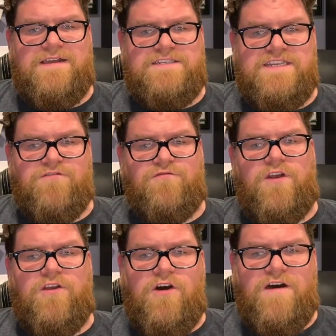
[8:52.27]
didn't
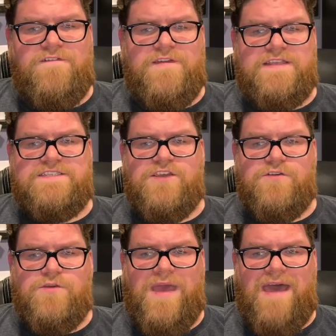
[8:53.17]
run off, and so
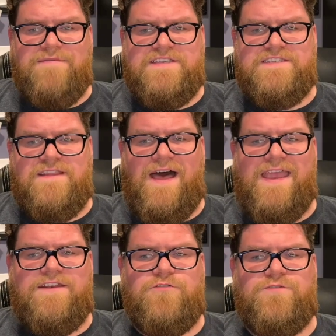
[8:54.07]
you have this
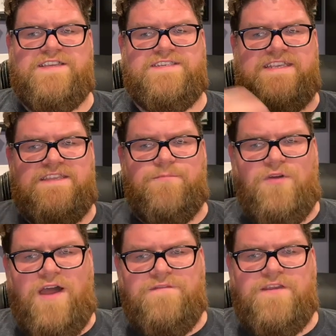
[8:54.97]
lion who doesn't eat the
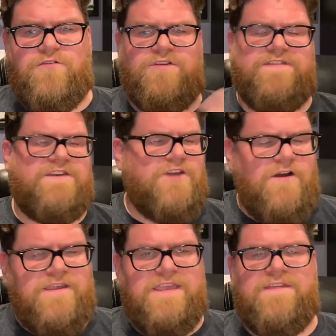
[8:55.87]
prophet or eat the
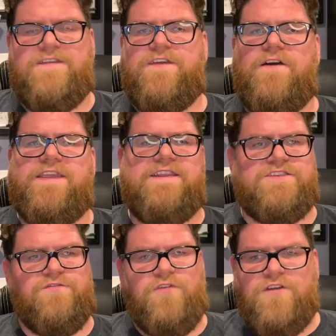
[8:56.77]
donkey, and the donkey
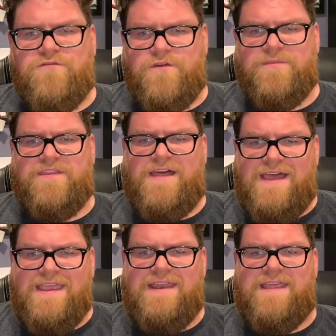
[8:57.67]
doesn't run from the
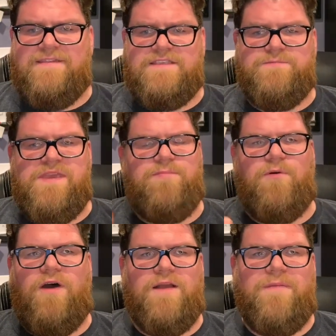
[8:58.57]
lion, and these people
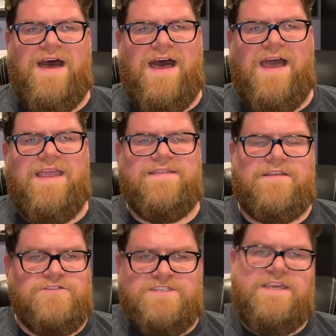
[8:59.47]
walk by, and
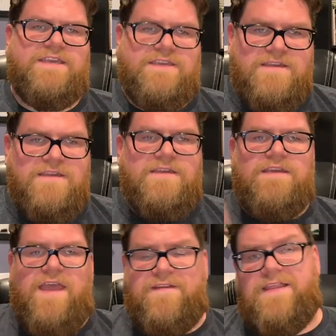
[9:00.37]
they're just like,
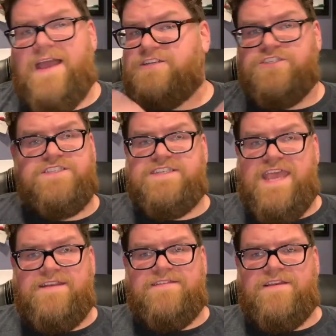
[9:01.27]
and the lion's just
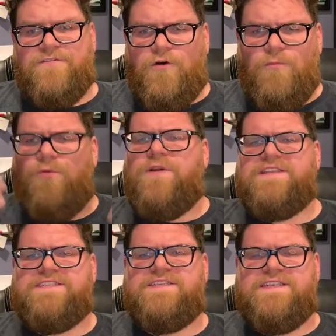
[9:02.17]
standing there. The whole
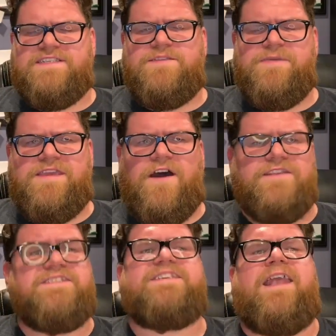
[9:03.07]
point is to be
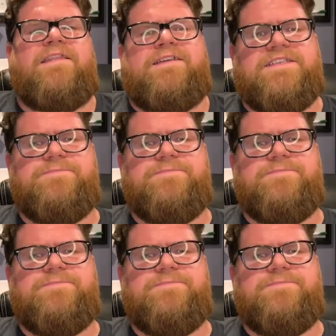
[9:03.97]
unsettling. It's